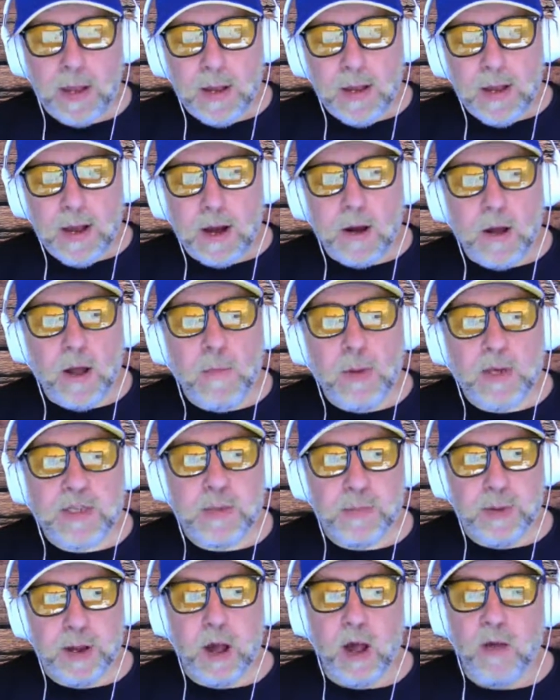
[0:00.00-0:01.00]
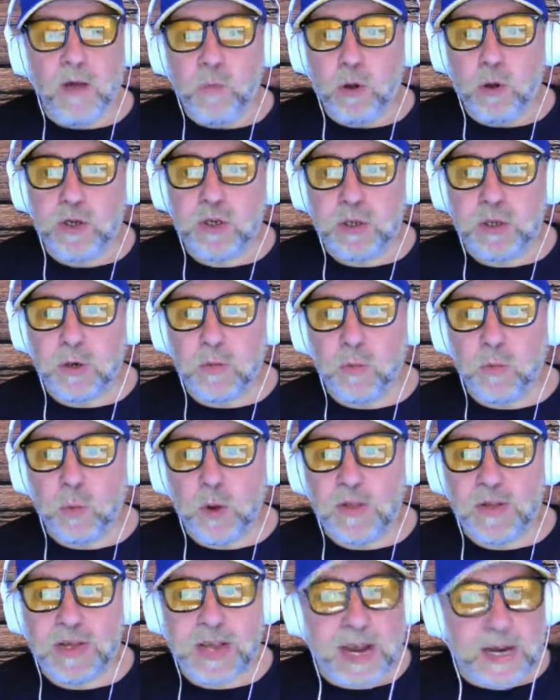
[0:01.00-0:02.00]
And I must admit, I've watched them
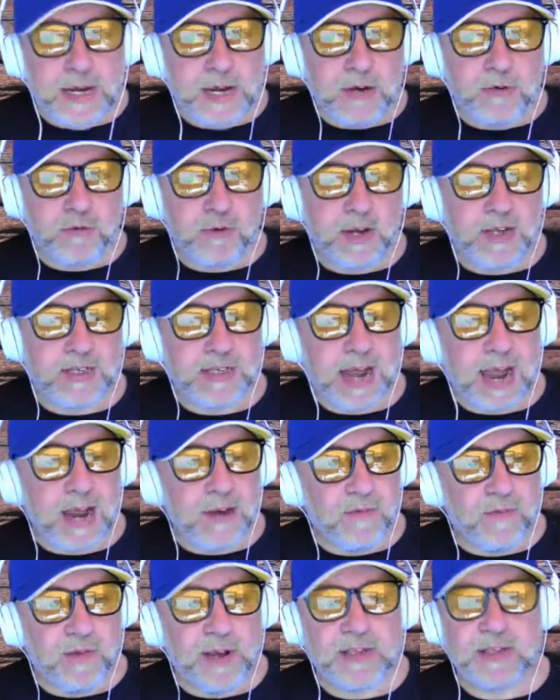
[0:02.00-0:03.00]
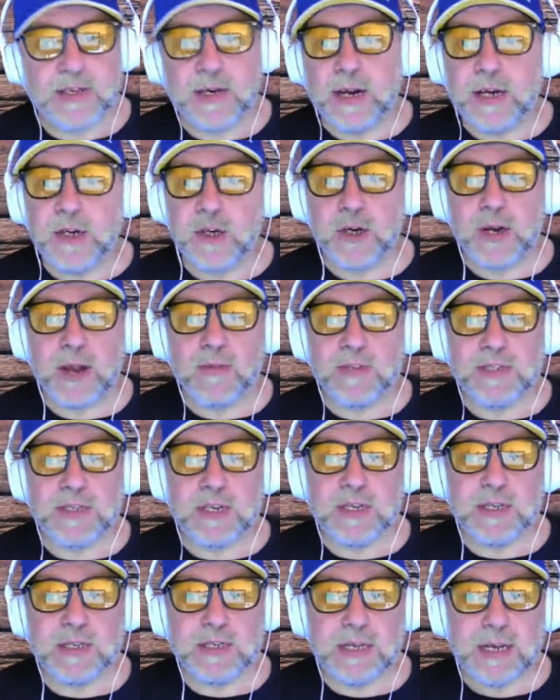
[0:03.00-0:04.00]
with keen interest and fascination ever
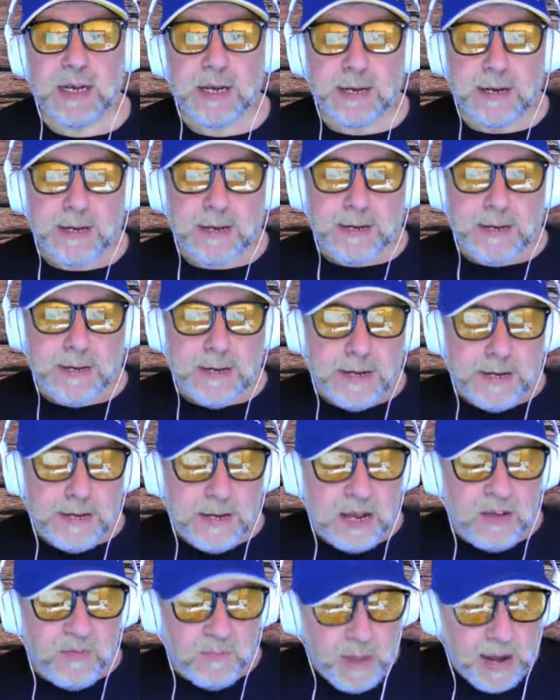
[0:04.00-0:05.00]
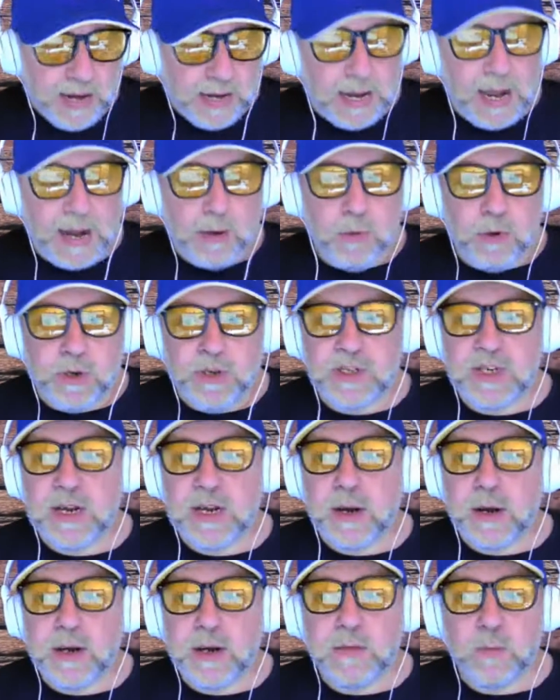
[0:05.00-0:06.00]
since. If Mecalac
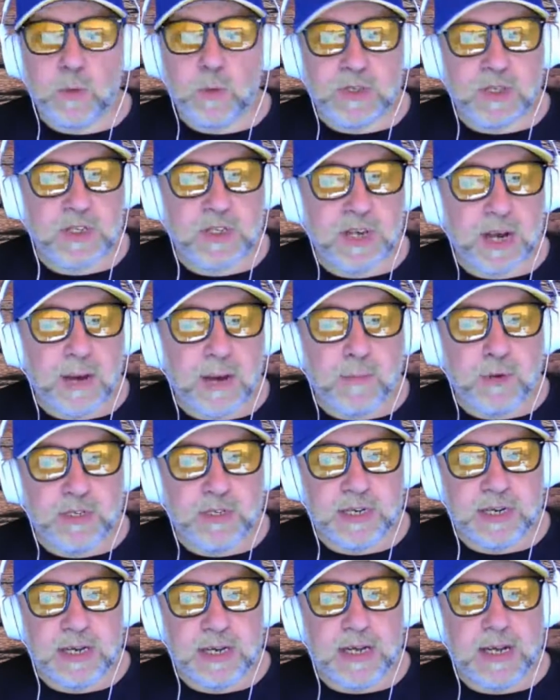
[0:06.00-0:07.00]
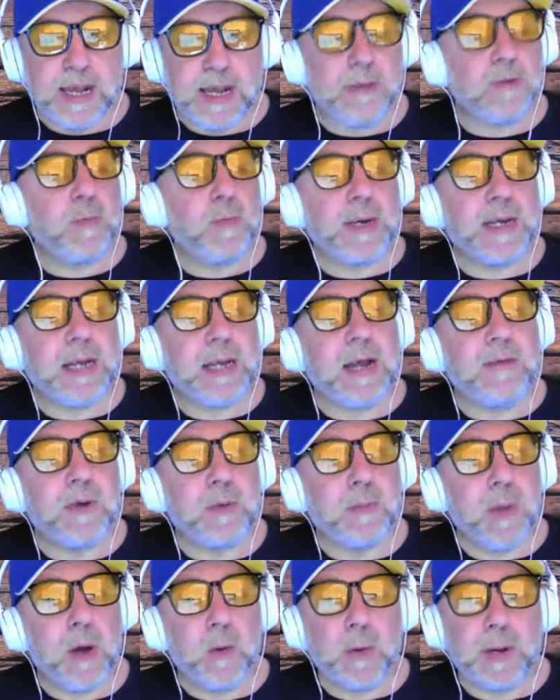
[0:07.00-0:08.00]
was a celebrity, it would be
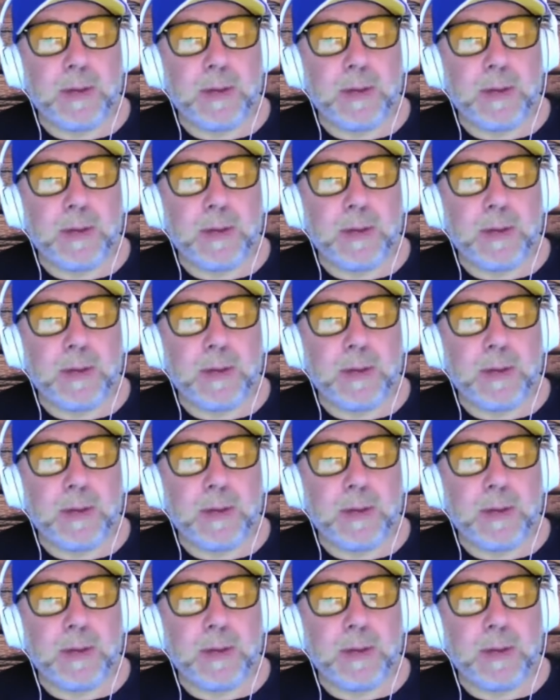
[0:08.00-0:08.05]
David Bowie,